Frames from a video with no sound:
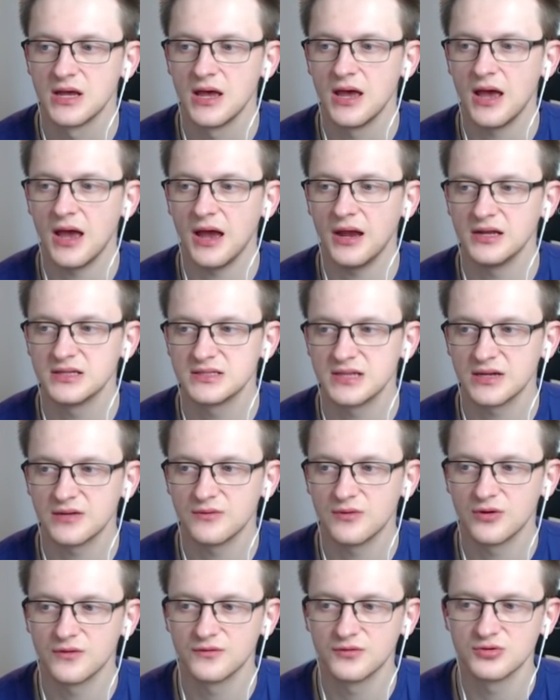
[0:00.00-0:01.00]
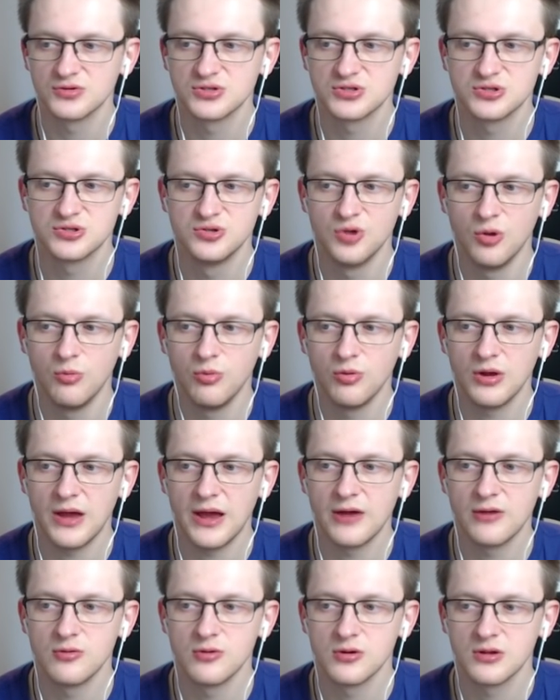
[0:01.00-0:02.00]
and it's like one of those snowball high
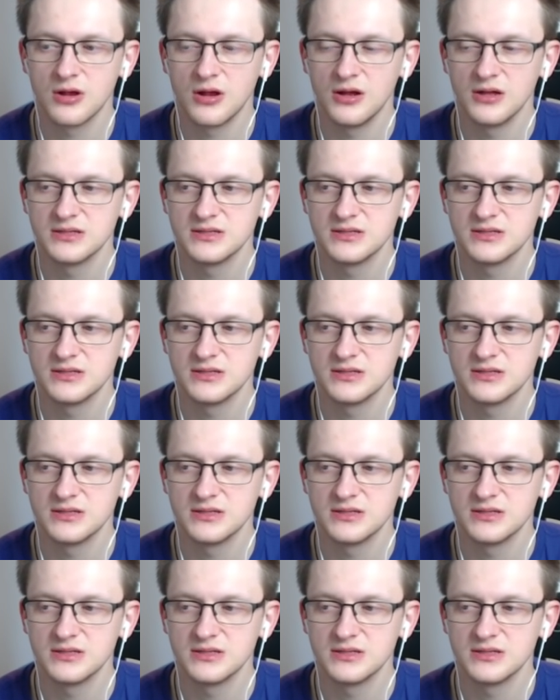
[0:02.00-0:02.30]
roll cards.